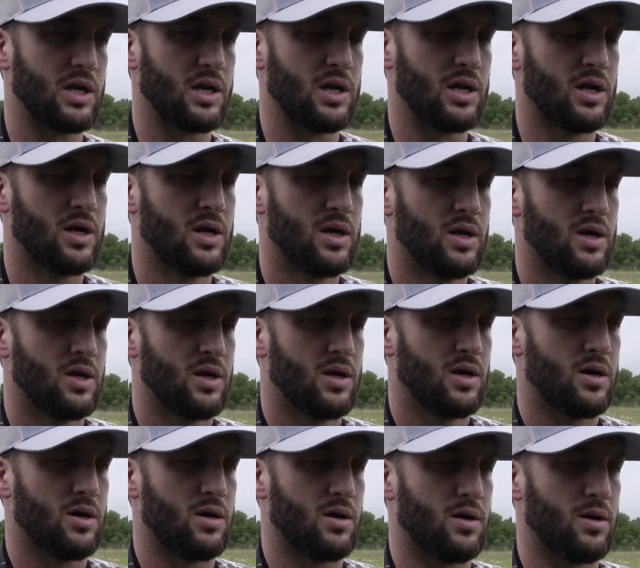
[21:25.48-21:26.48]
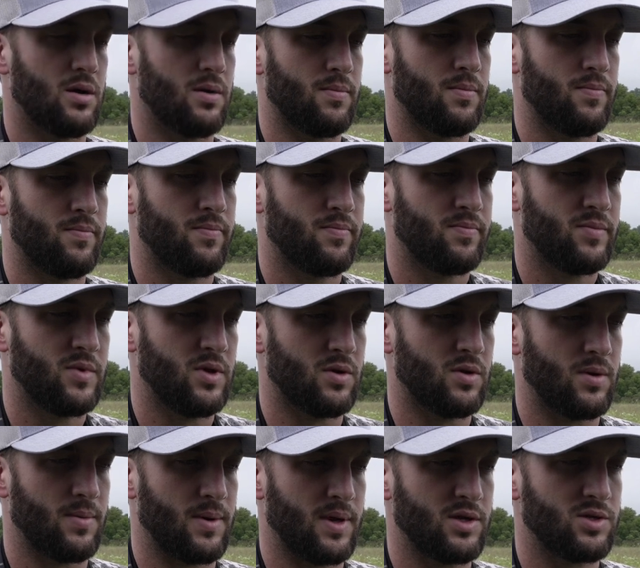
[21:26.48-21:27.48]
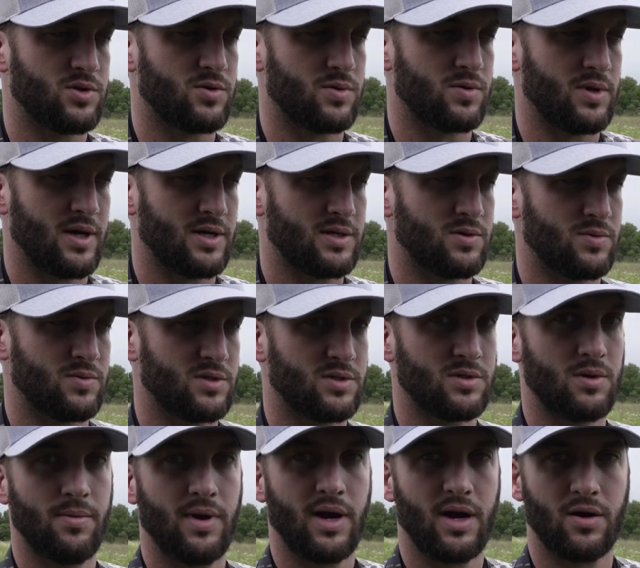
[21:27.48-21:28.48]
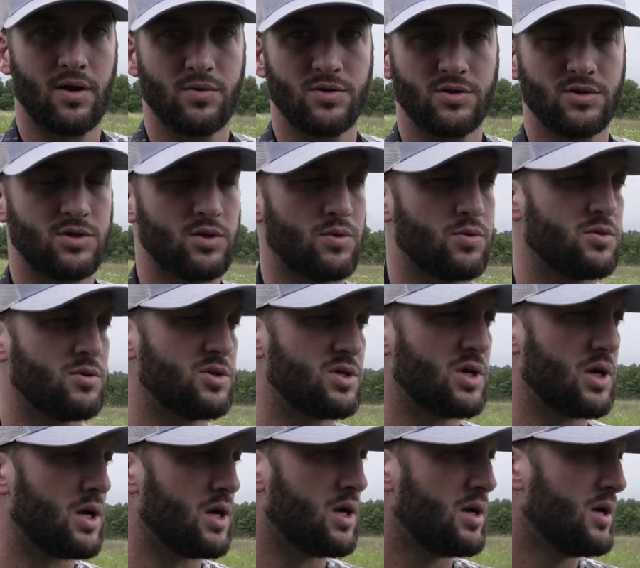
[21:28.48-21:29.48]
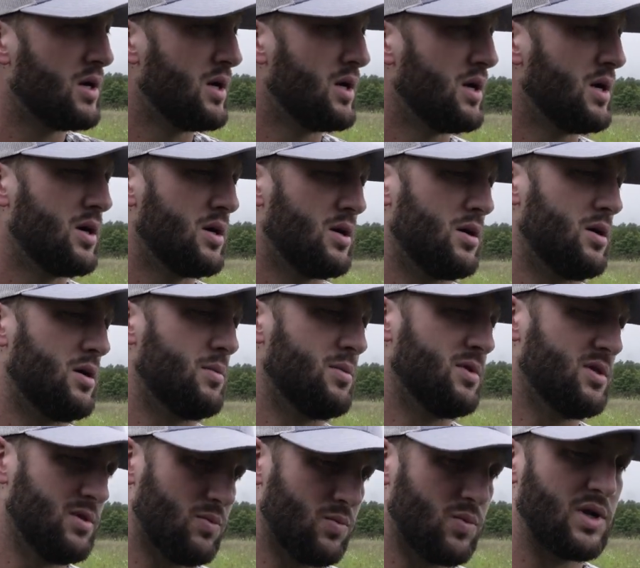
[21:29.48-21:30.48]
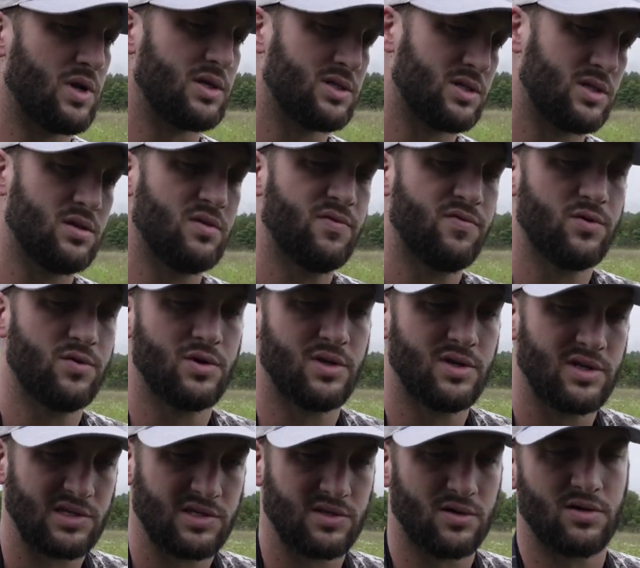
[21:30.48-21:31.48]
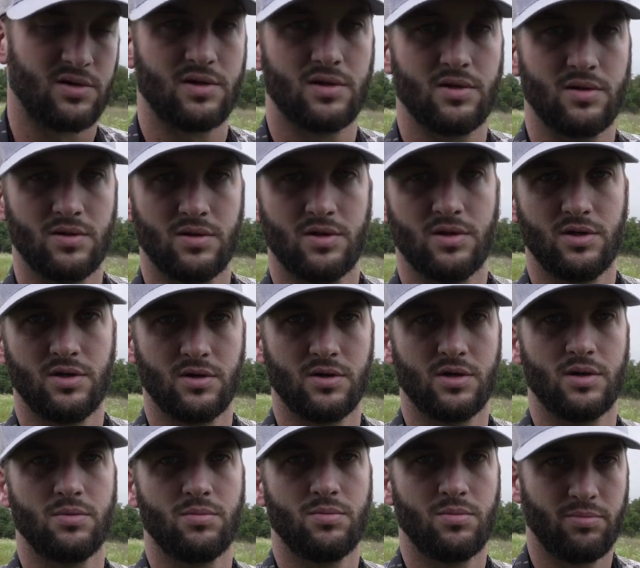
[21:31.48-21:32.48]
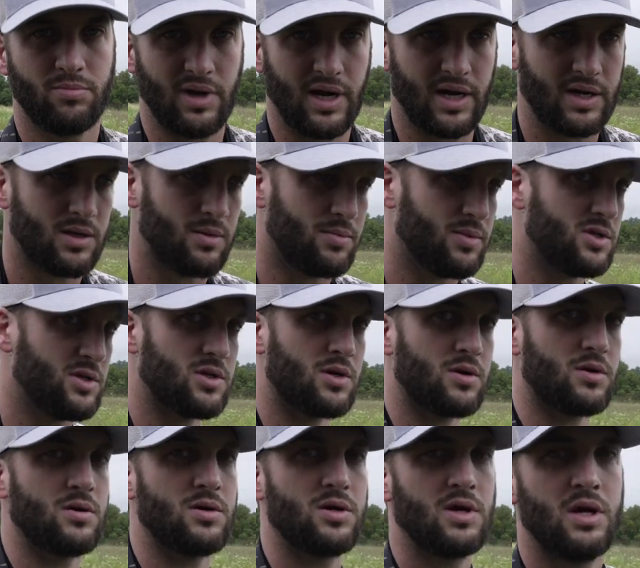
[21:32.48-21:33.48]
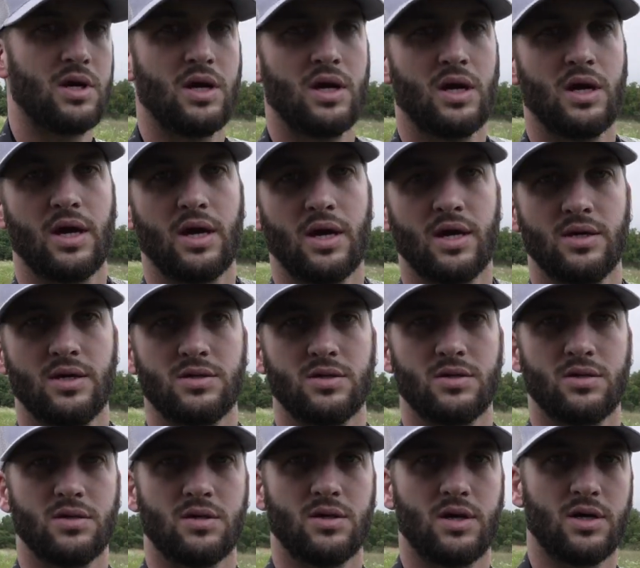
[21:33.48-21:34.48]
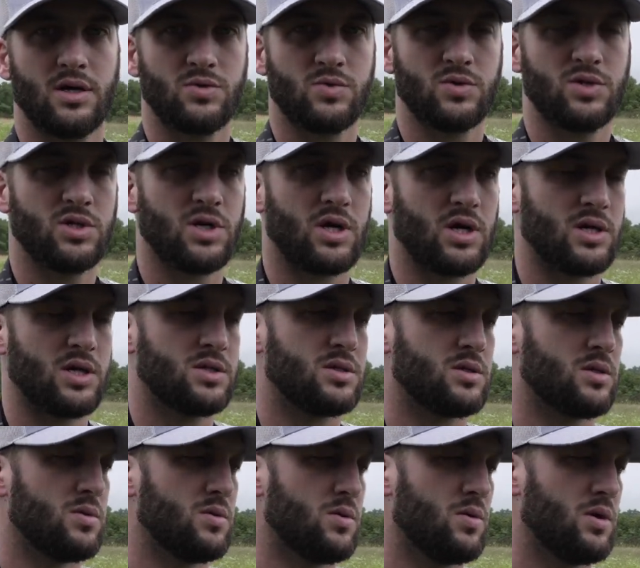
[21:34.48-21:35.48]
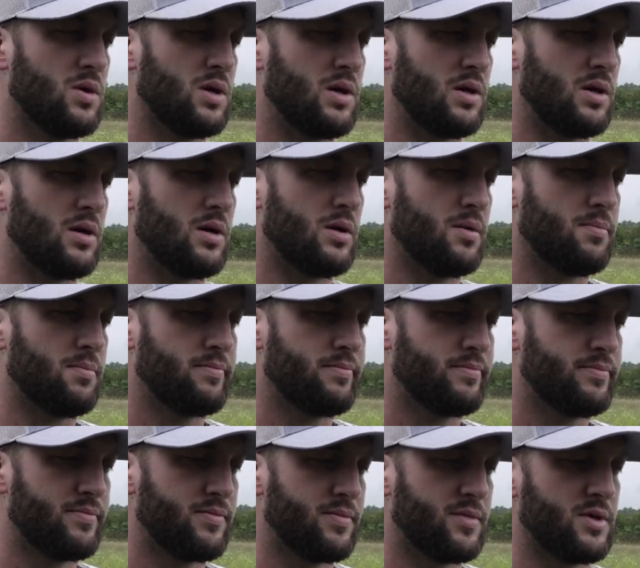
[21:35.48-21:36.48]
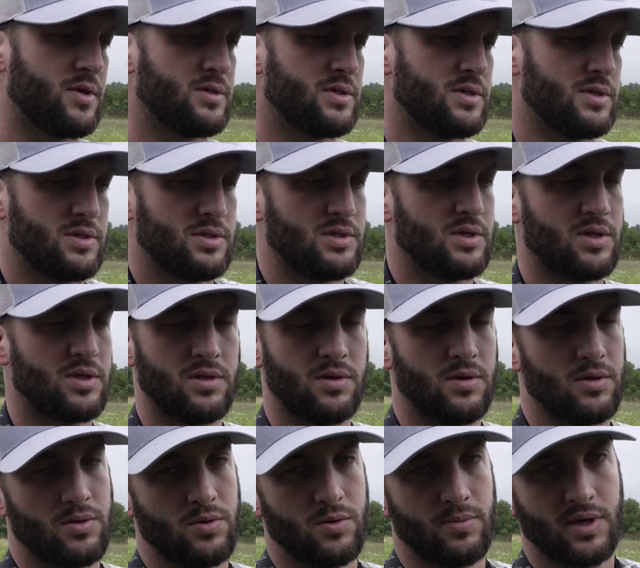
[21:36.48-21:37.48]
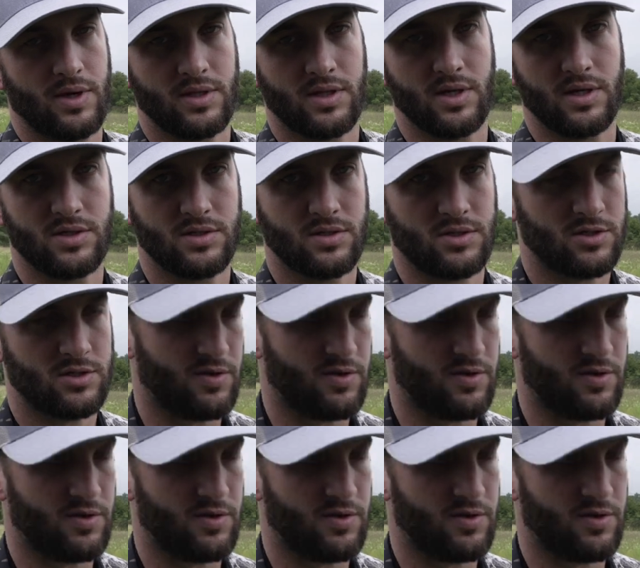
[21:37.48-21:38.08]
and my initial reaction was somehow it was a shoulder shot. And then when I seen the footage, I saw that the deer had backed up and turned as we shot. So there's nothing you can do about that. It's just